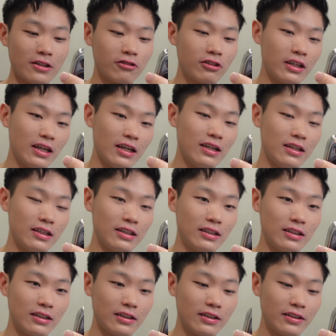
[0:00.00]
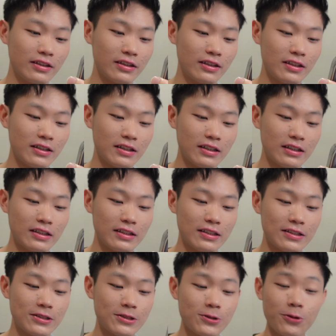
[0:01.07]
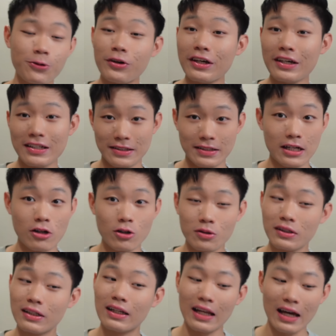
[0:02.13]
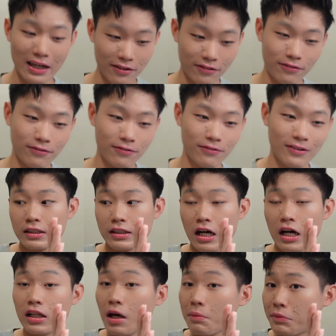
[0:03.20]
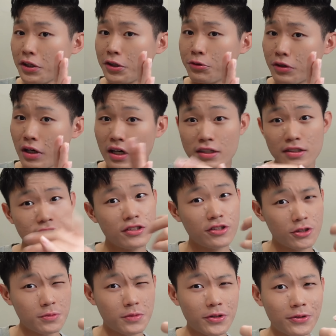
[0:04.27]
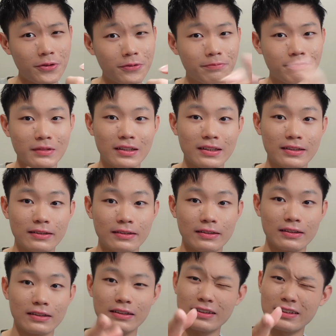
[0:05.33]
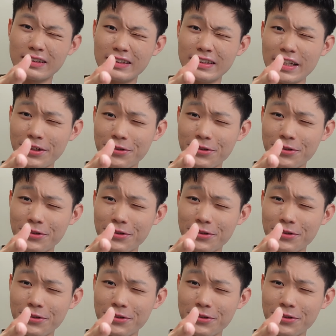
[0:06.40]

Okay, the story is now live. I'll update you guys tomorrow. Stay